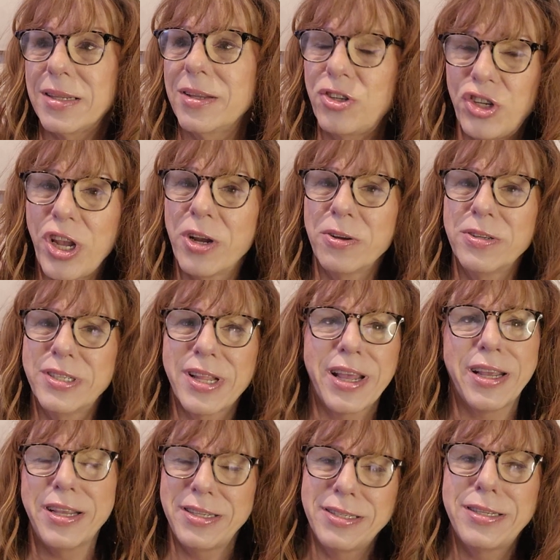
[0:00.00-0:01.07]
Cher's
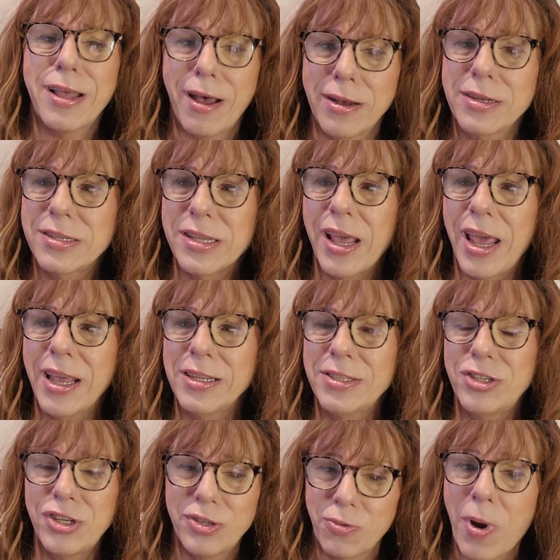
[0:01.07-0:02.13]
like, it sucks, and
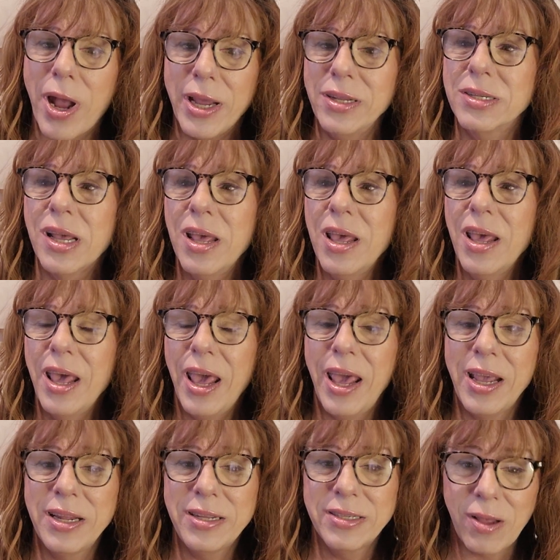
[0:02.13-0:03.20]
she's right.
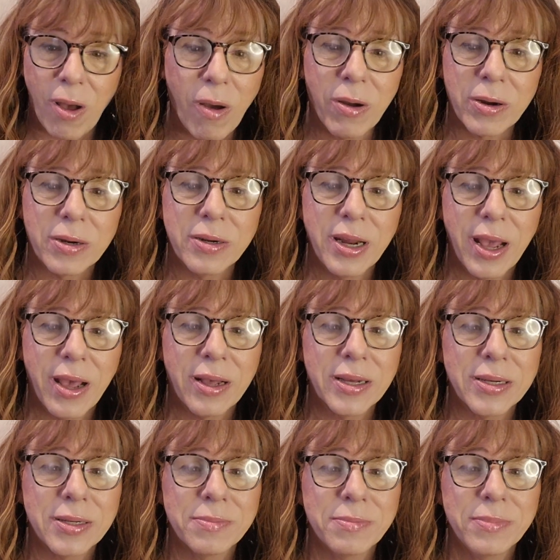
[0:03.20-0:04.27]
It is hard.
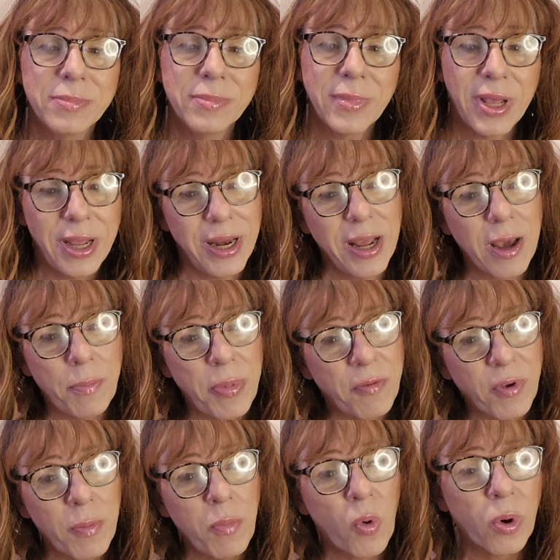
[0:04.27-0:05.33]
Getting up
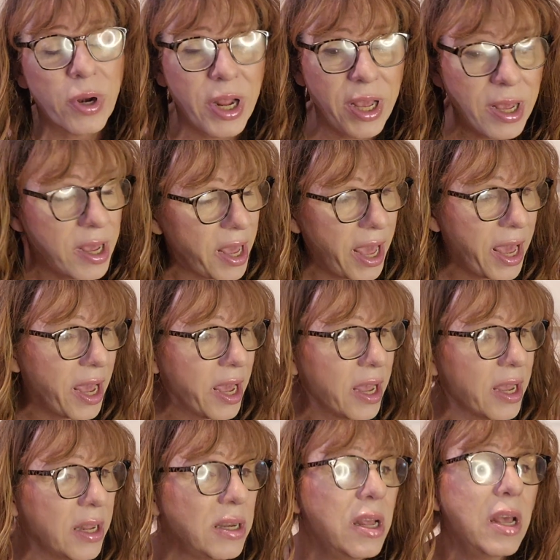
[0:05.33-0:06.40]
every morning,
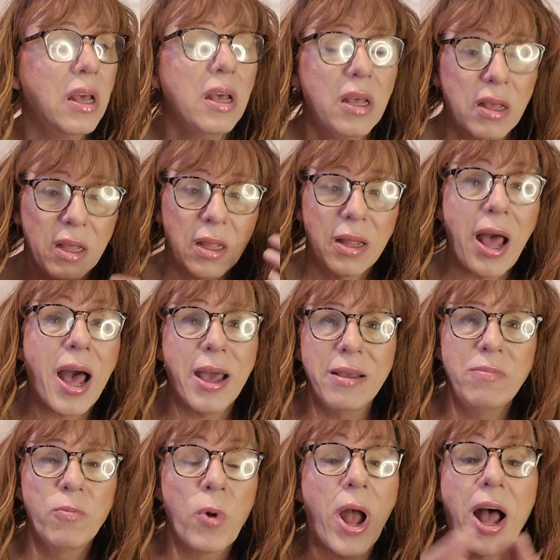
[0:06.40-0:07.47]
and
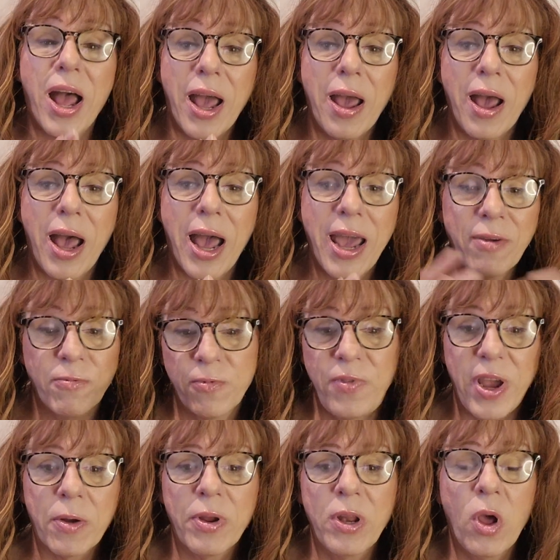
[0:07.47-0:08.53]
I have
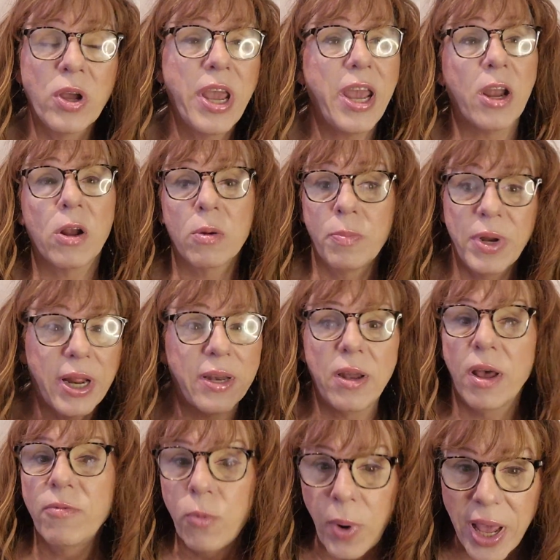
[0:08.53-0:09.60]
very long hair, but I
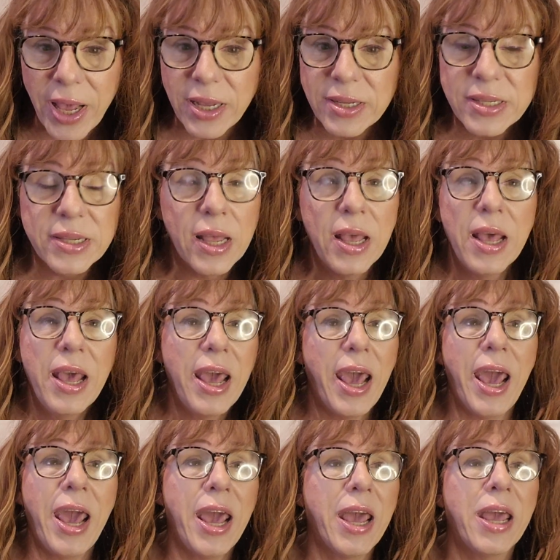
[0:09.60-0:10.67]
love wigs,
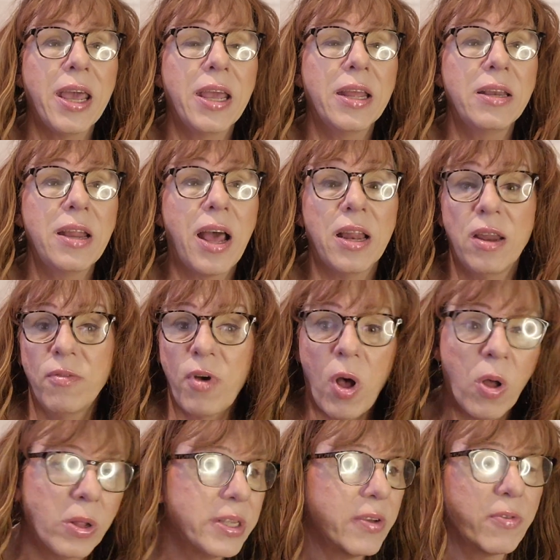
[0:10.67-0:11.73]
and I love
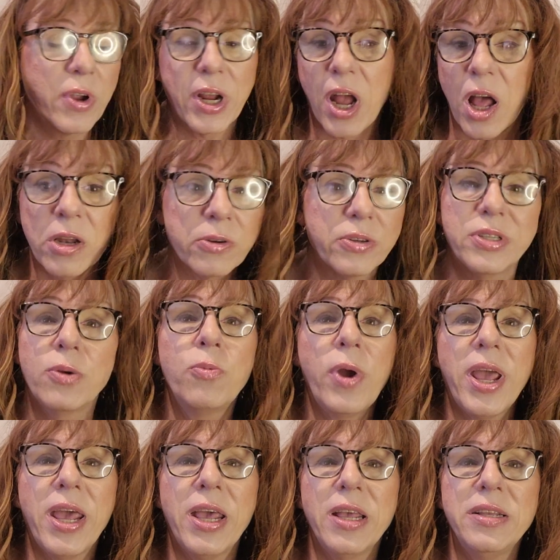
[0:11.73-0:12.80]
all different colors of
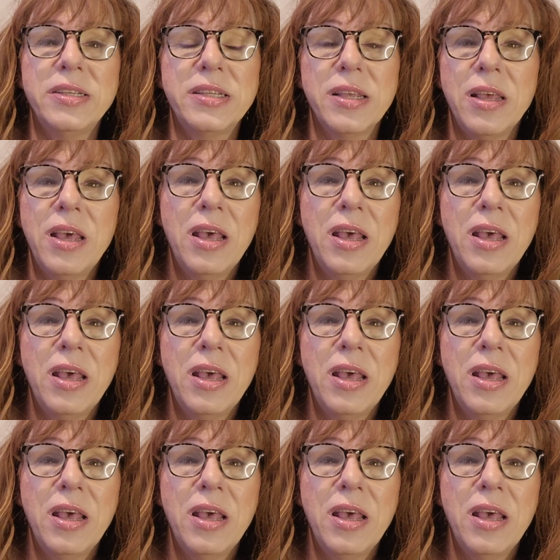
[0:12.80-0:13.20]
wigs.